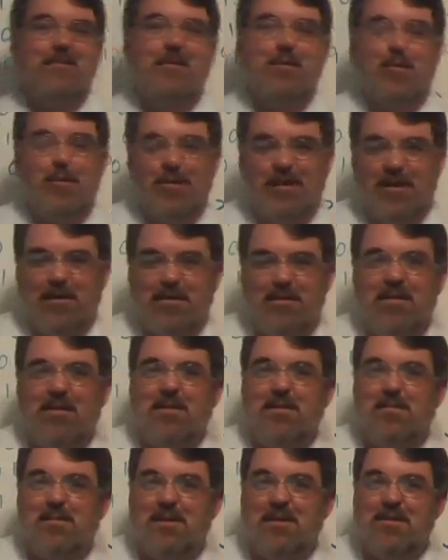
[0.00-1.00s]
Gödel's
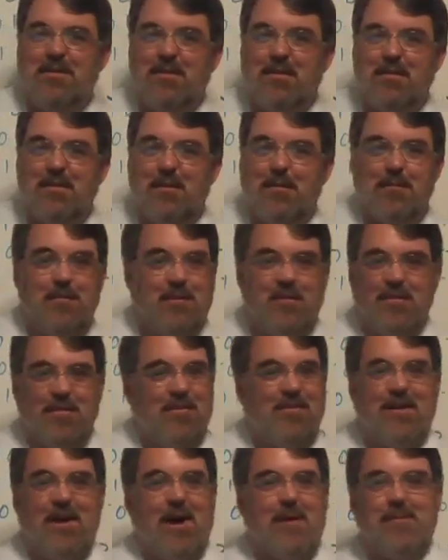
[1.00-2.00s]
incompleteness theorem, which is a
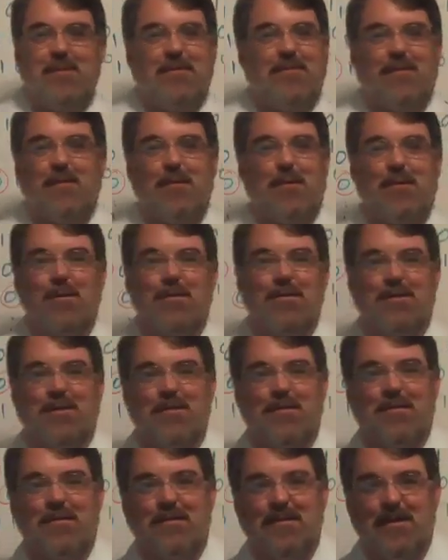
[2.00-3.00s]
topic for a whole
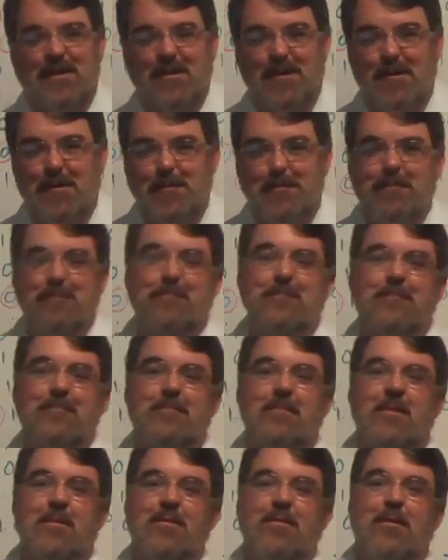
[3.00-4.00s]
different video.
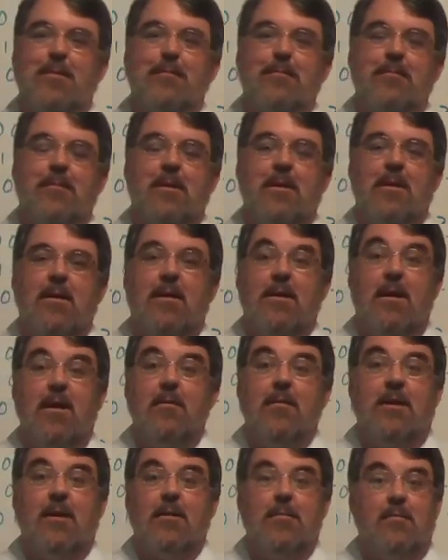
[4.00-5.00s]
So
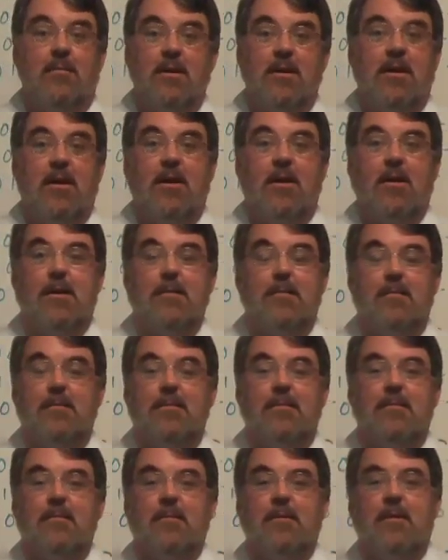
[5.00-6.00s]
anyway,
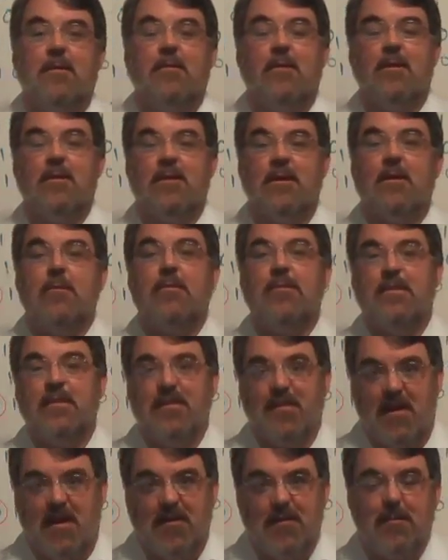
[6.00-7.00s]
we're done with this
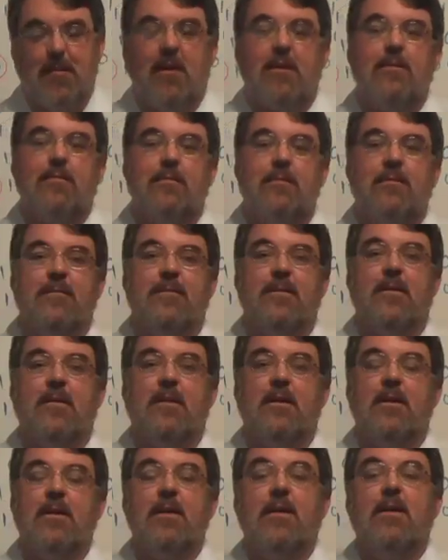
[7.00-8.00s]
aspect of
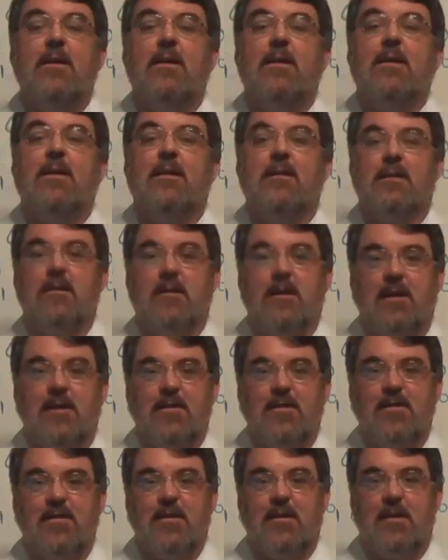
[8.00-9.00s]
infinity. In the
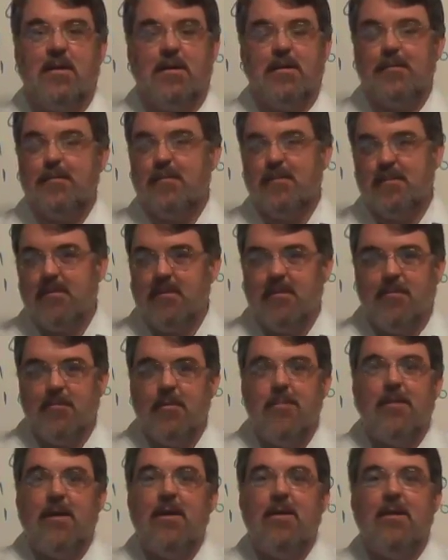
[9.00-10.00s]
next
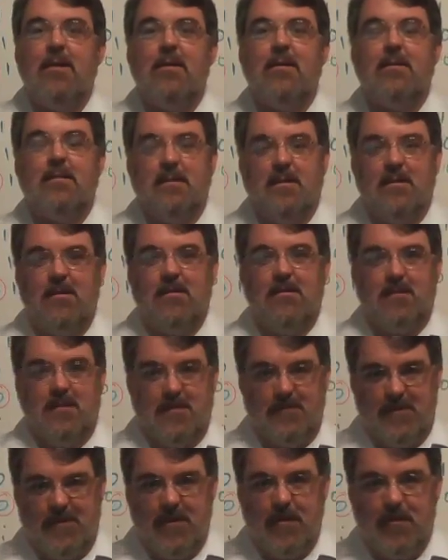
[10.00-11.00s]
remaining
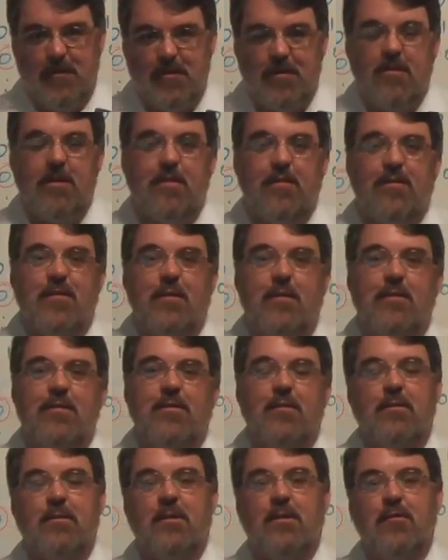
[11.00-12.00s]
videos in this series,
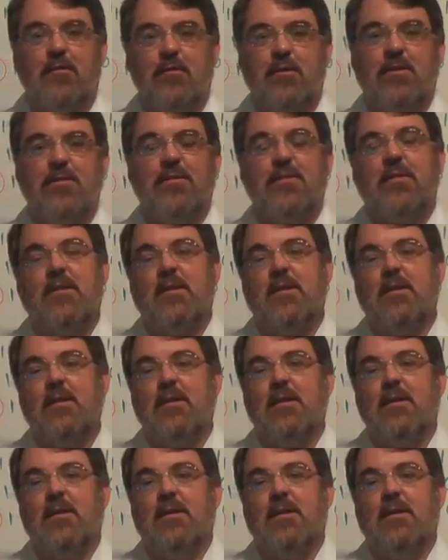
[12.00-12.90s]
we're going to address the